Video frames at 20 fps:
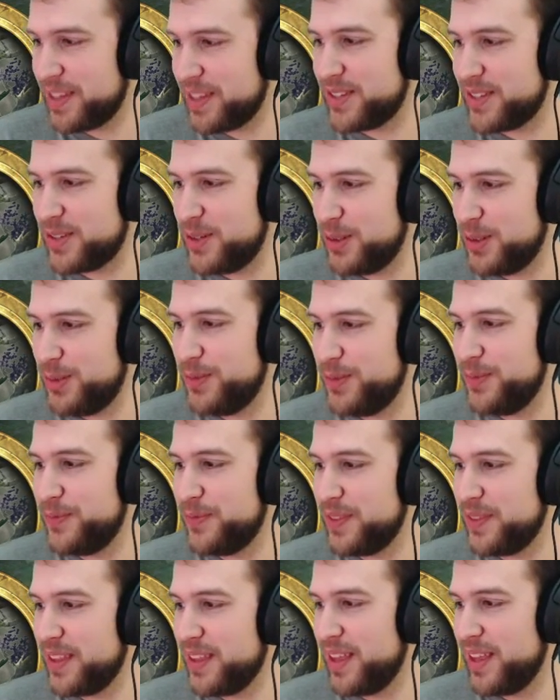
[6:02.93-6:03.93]
That's cool.
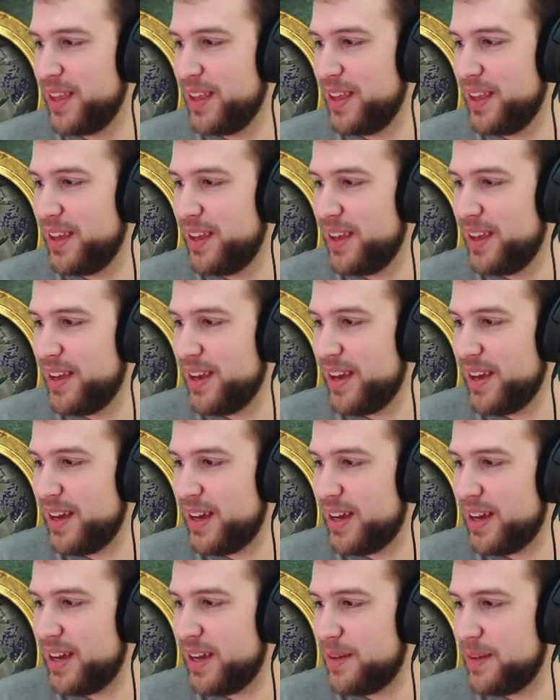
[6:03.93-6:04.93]

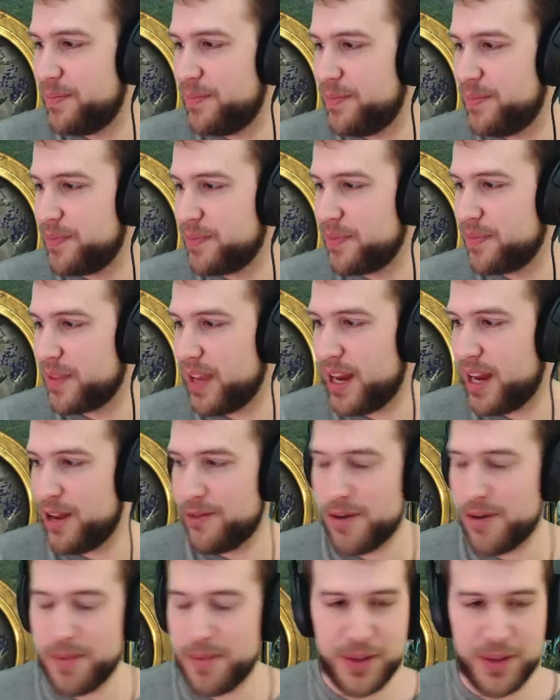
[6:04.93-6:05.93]

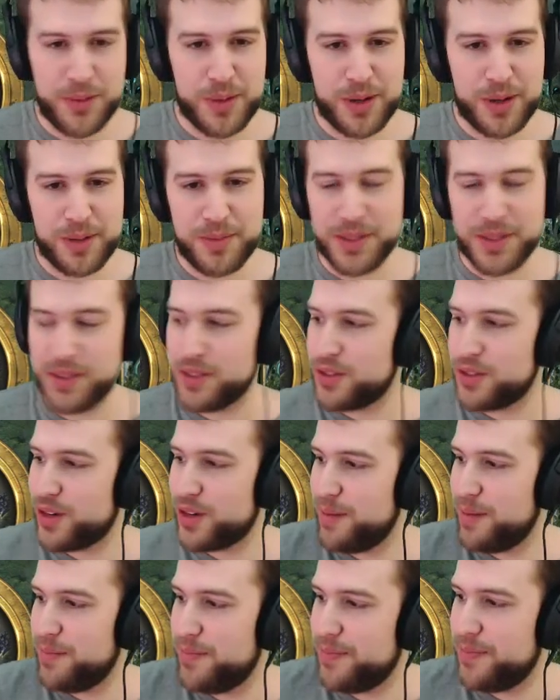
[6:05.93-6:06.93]
Hello Robin, welcome to the
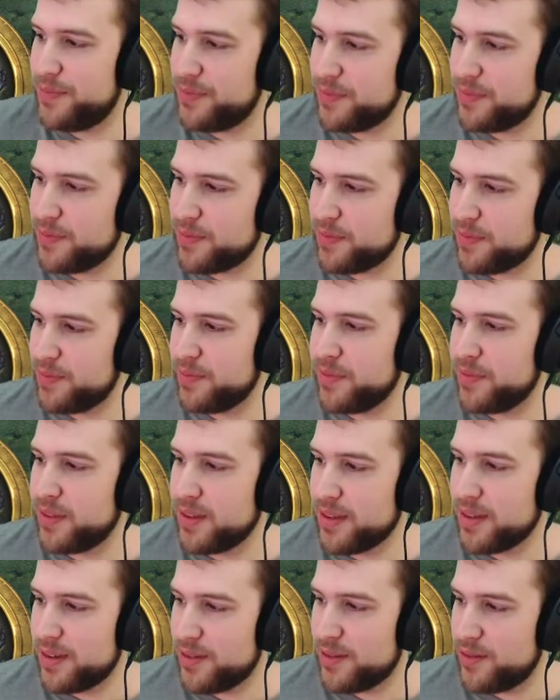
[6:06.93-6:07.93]
stream.
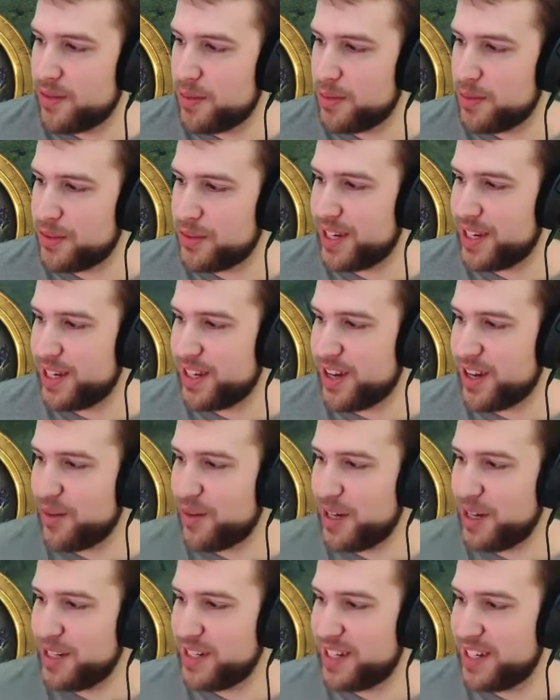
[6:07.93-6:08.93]
One was saying, can't
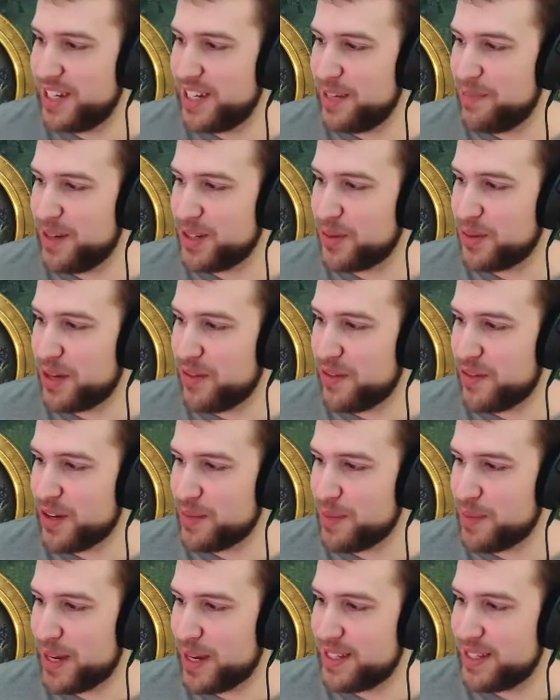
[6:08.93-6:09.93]
wait to lead my
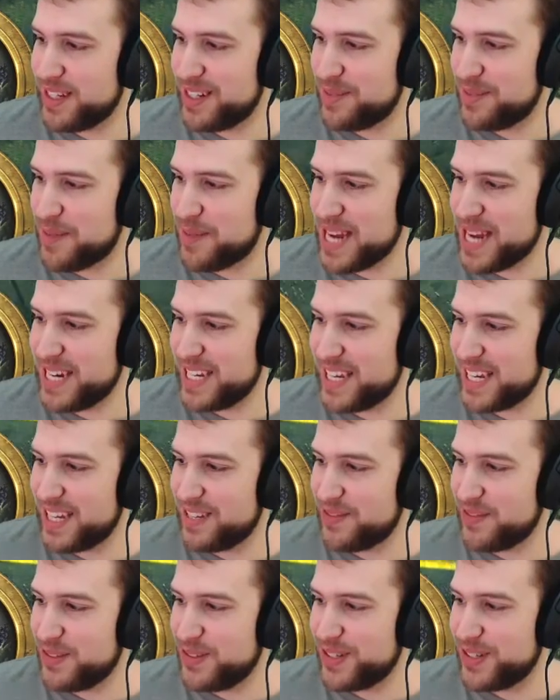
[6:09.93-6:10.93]
21st Panzer into battle
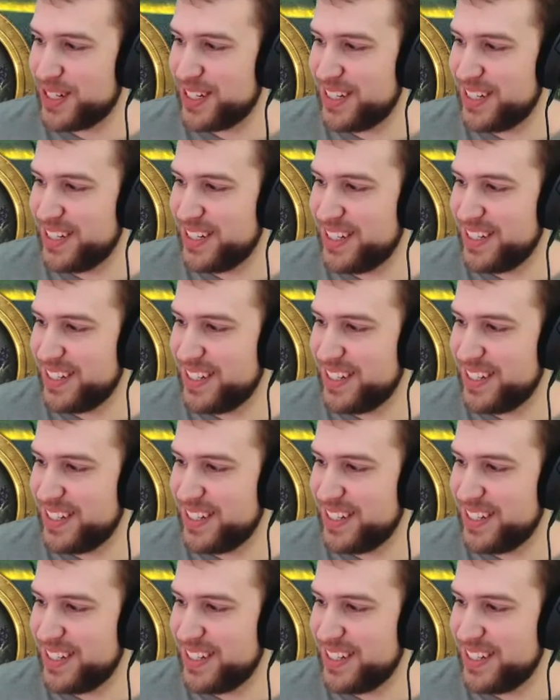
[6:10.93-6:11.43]
against Vulcan.